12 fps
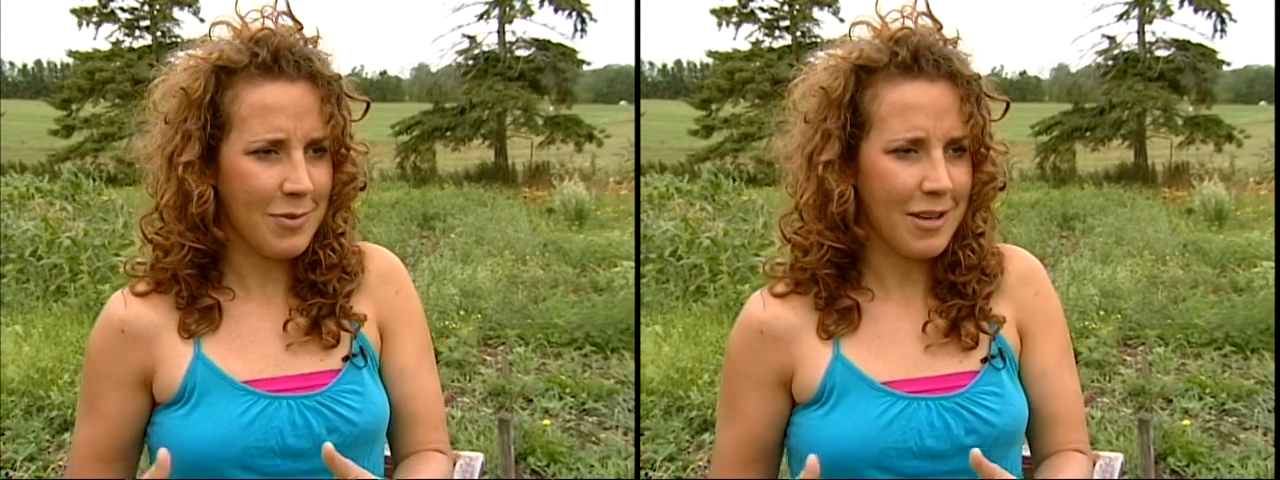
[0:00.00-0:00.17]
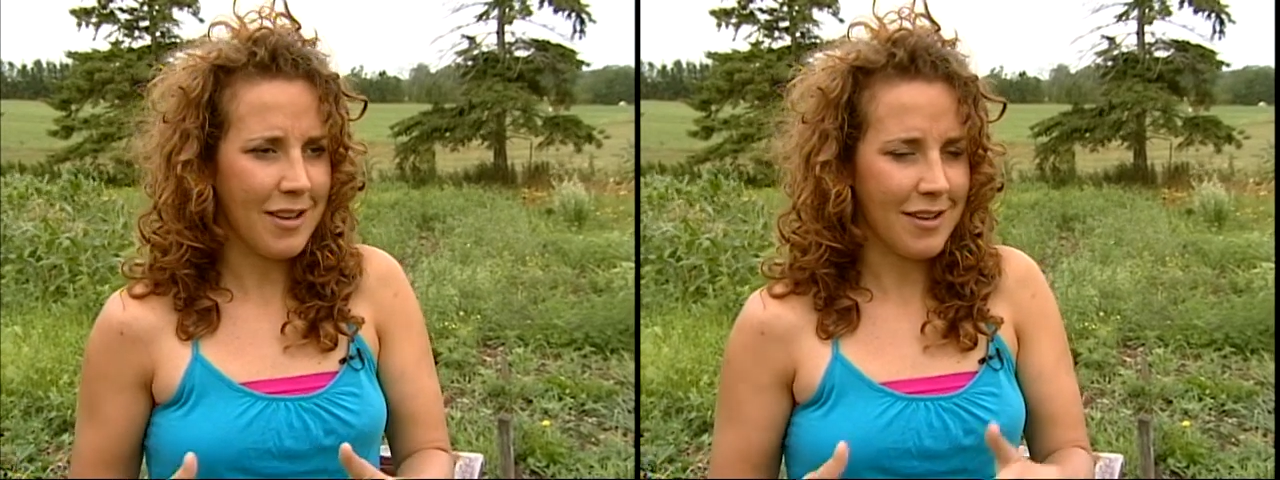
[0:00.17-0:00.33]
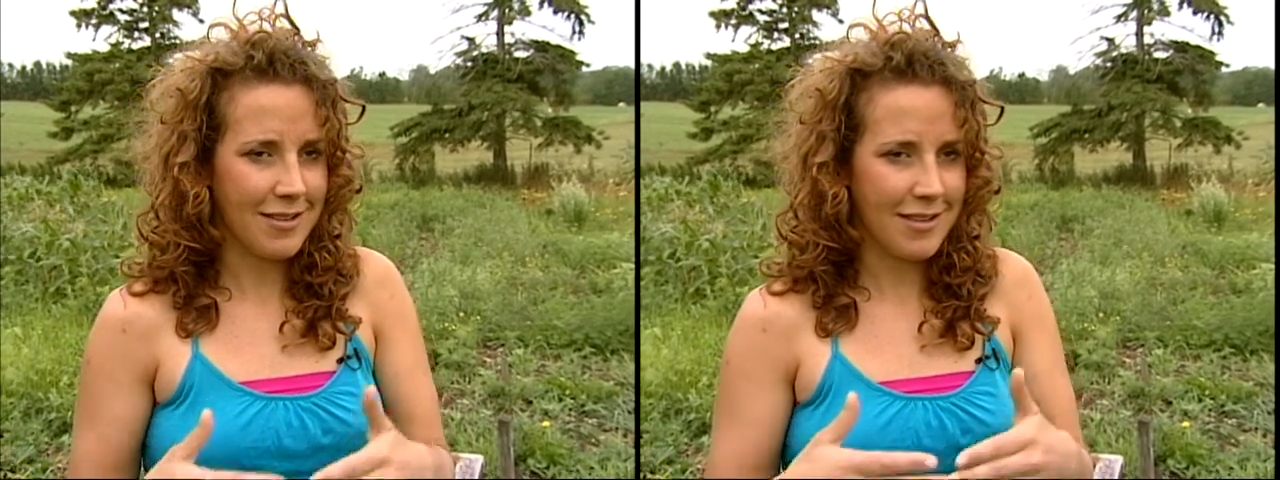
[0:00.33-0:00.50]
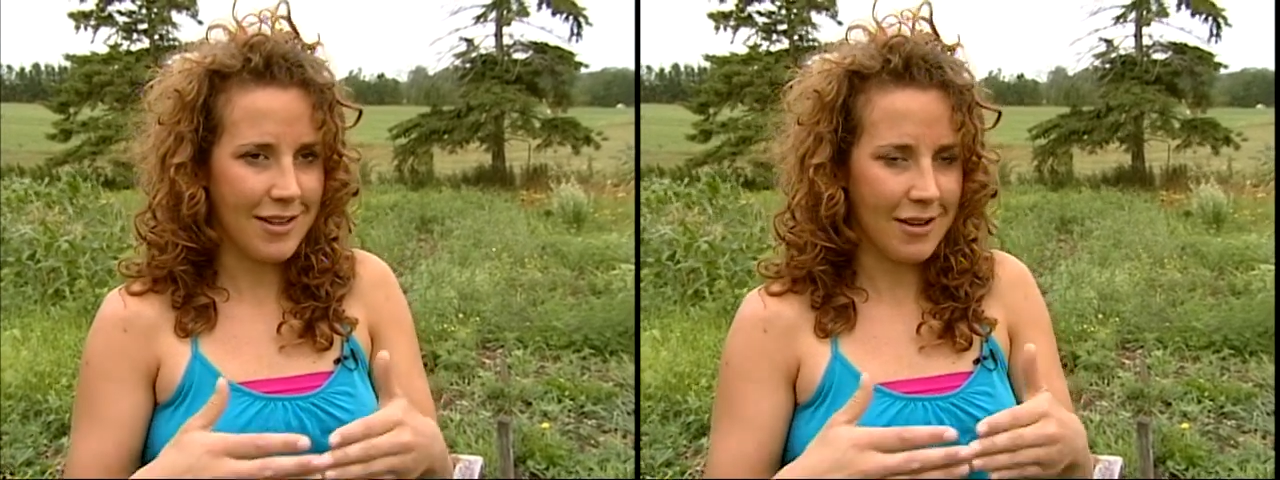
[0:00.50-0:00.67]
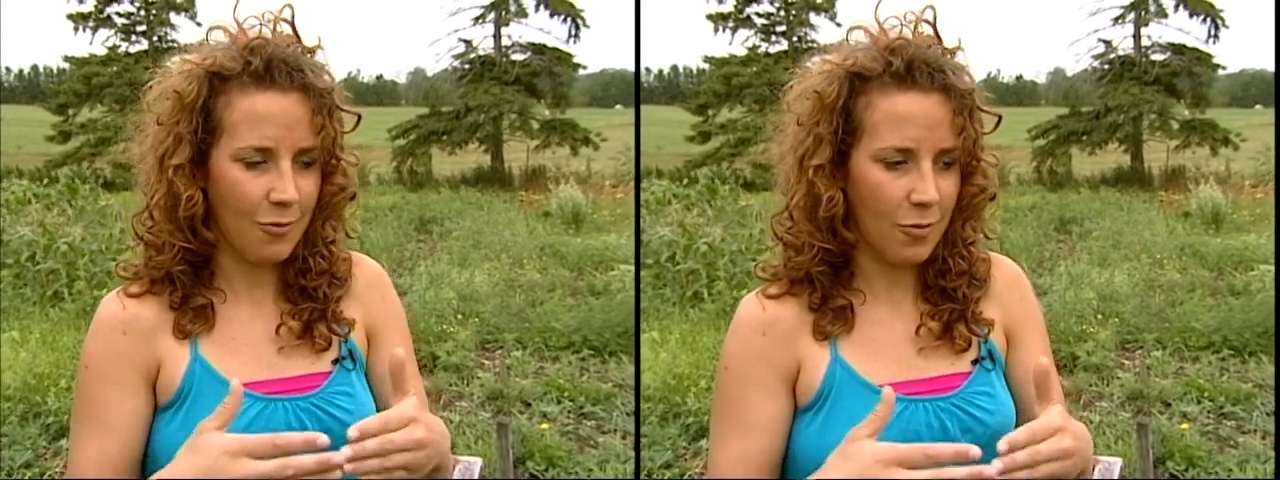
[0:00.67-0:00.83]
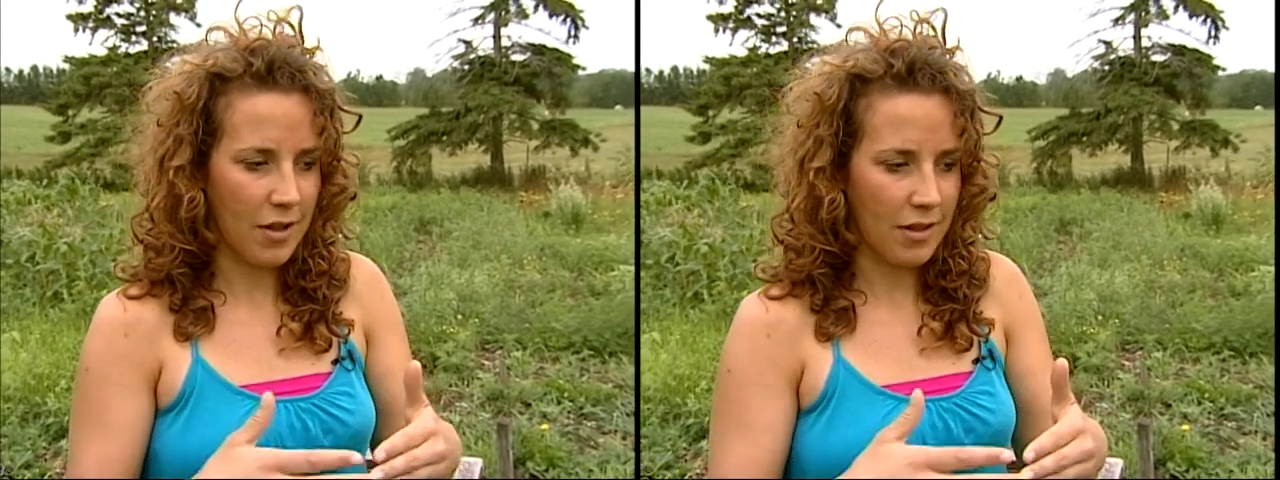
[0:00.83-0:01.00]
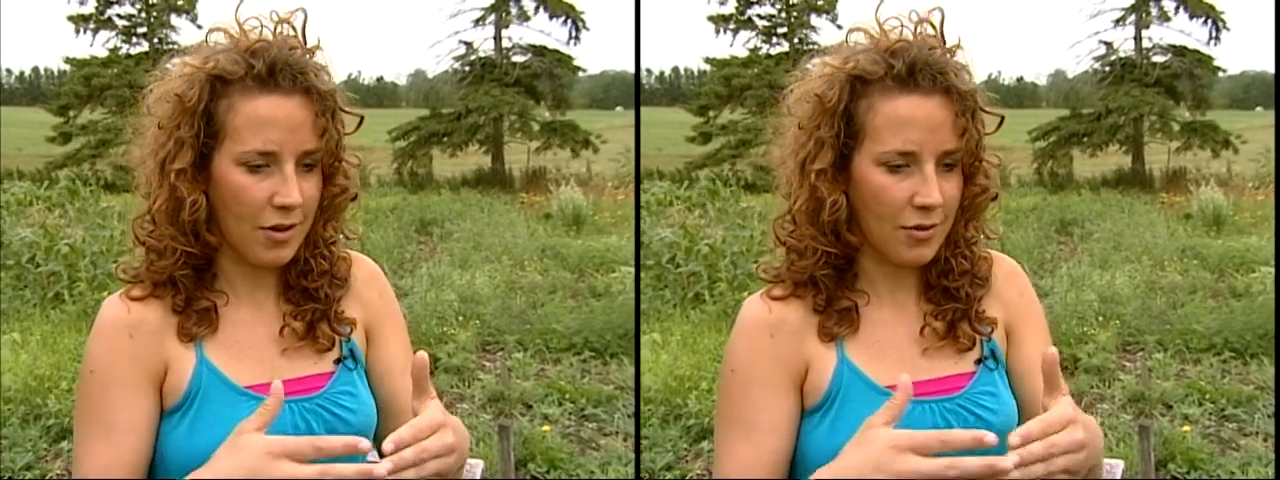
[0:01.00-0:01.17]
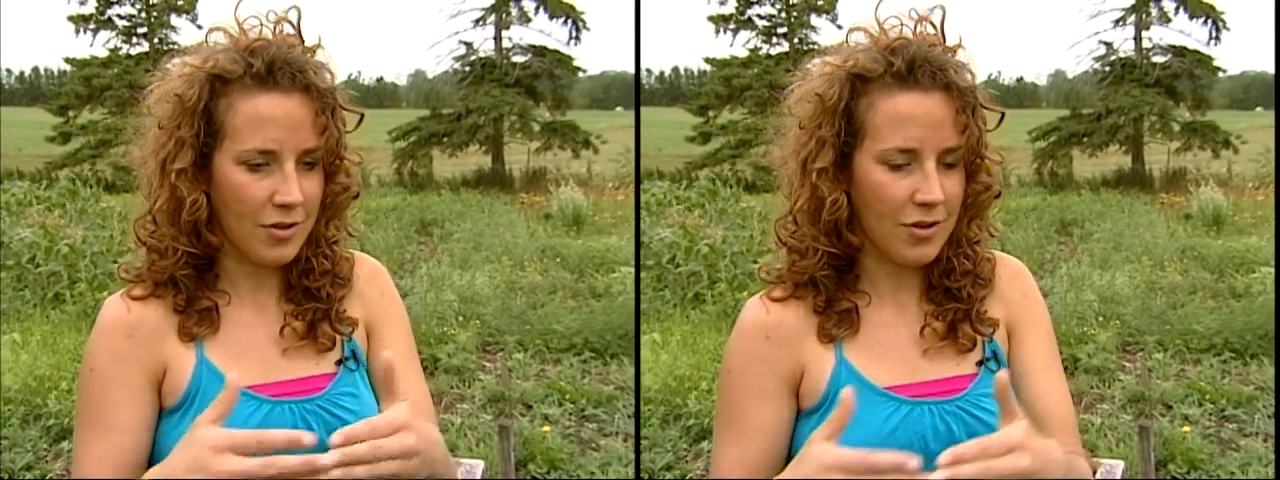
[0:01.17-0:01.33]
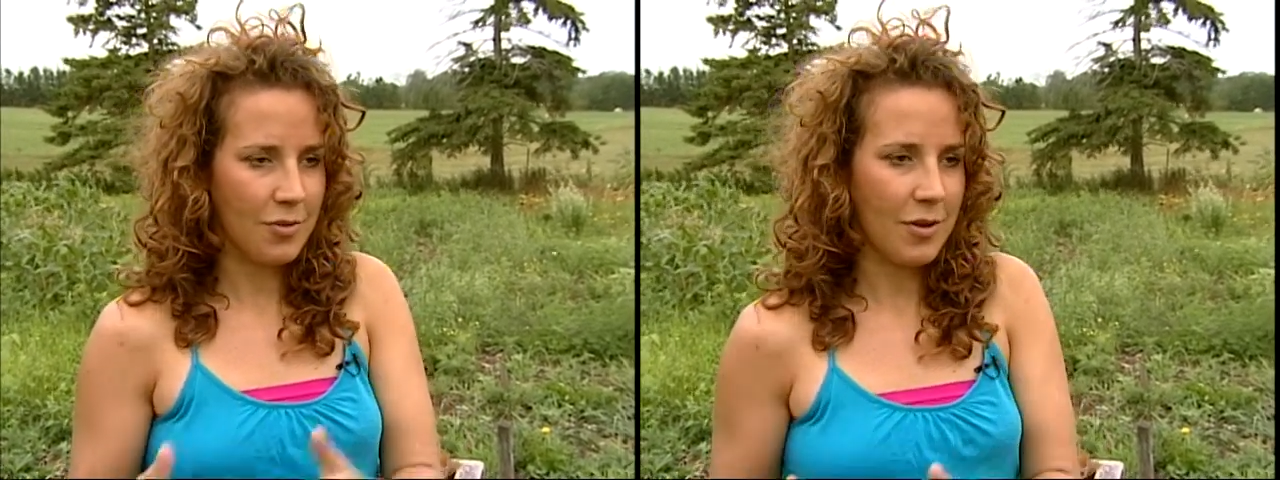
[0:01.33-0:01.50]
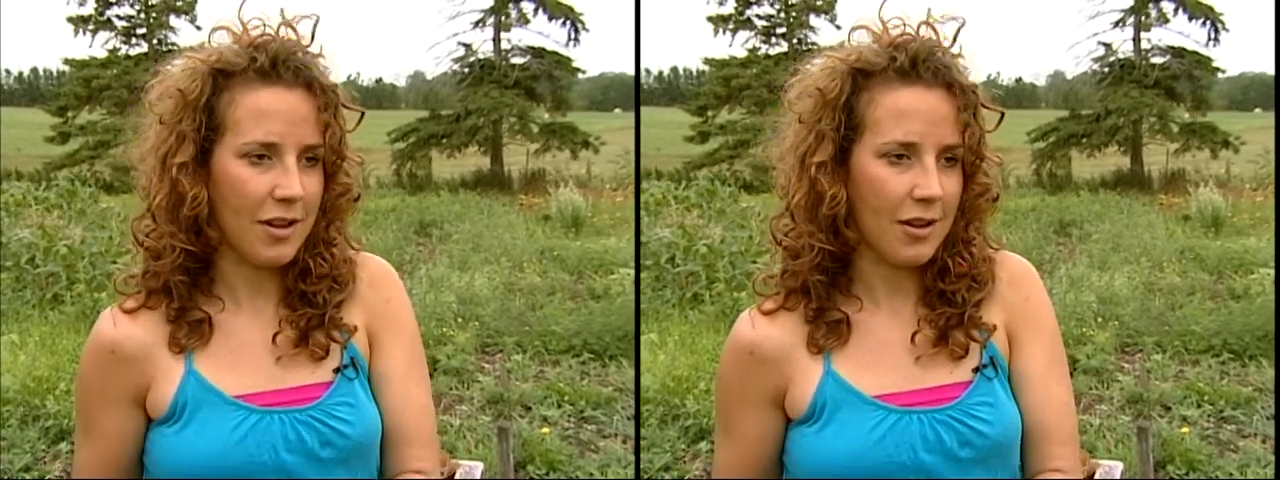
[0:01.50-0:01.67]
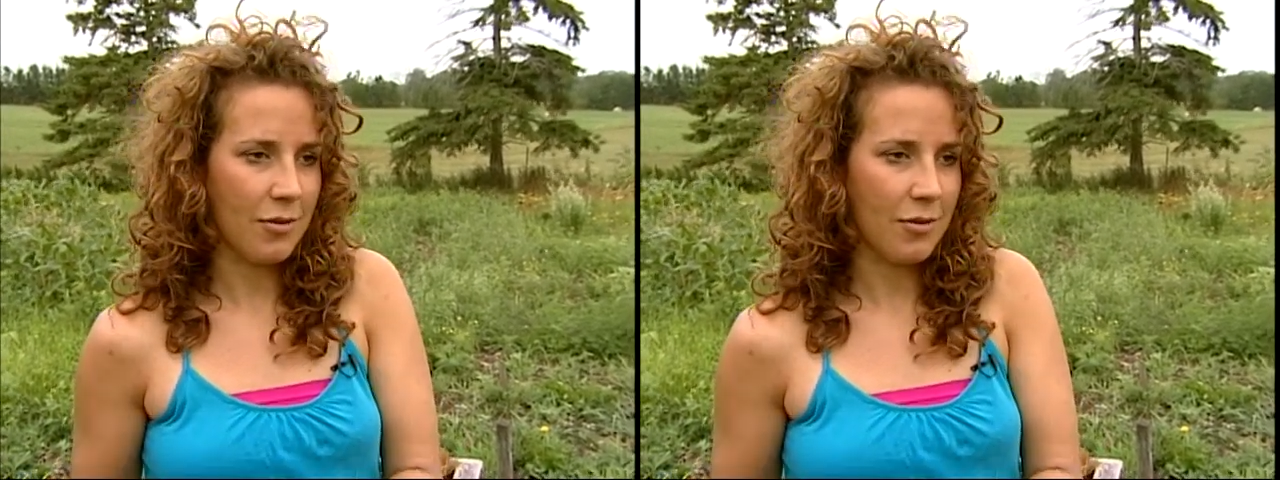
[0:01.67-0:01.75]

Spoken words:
because what they're doing,